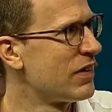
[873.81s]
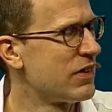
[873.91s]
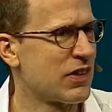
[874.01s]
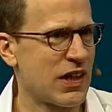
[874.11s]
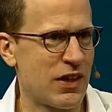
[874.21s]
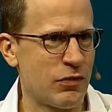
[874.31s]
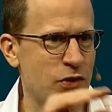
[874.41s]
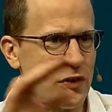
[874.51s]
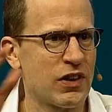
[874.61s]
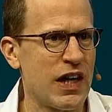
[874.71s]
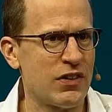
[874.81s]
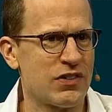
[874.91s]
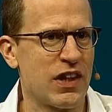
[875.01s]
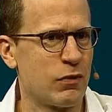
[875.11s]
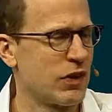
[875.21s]
These are kind of totally
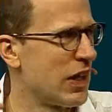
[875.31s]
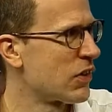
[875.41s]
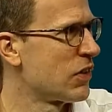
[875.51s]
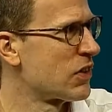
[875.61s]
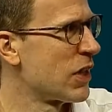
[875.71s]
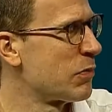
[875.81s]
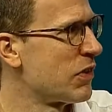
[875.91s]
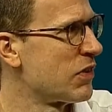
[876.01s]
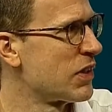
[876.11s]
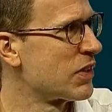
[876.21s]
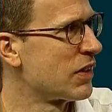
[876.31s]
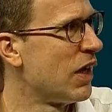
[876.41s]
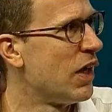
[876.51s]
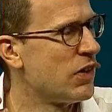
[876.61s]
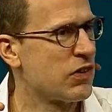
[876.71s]
outside what actually shapes decision.
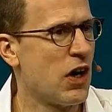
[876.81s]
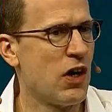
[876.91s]
So